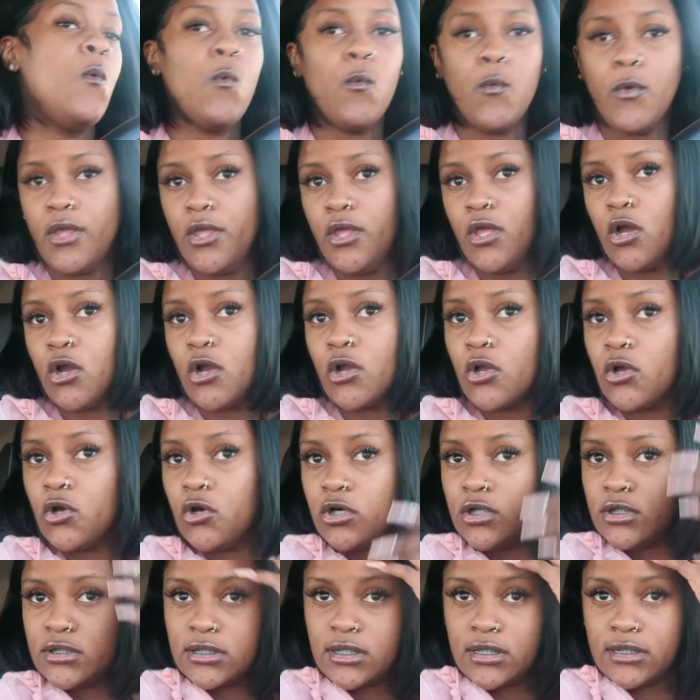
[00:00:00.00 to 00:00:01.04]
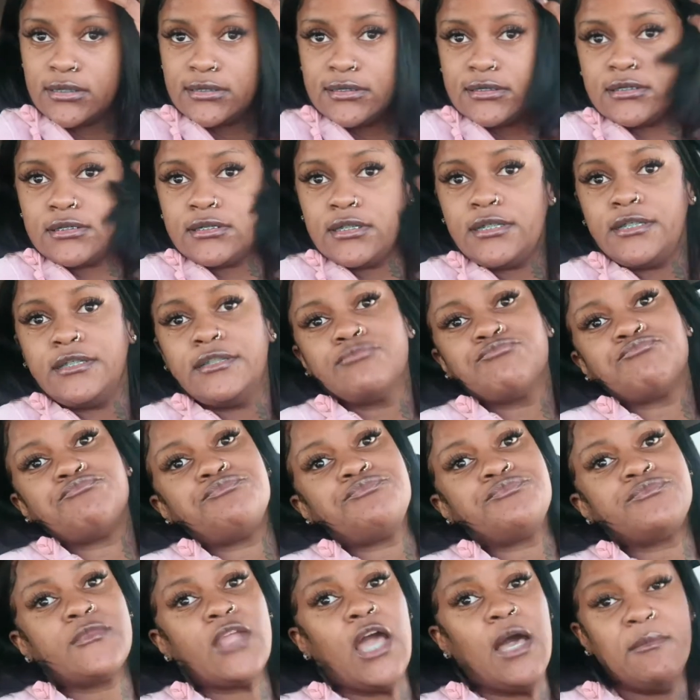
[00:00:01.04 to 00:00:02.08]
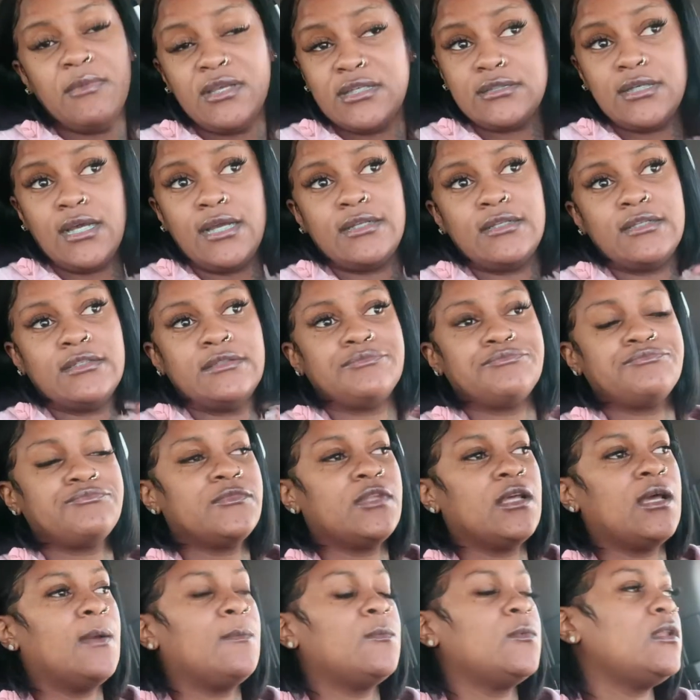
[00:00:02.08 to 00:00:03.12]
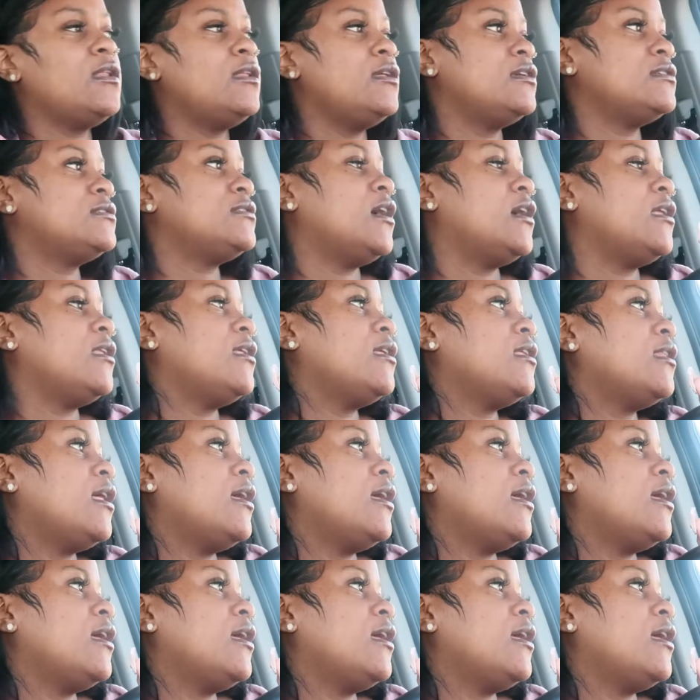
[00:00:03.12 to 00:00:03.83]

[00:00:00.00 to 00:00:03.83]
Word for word: We are gonna see. I'm excited. I'm really excited.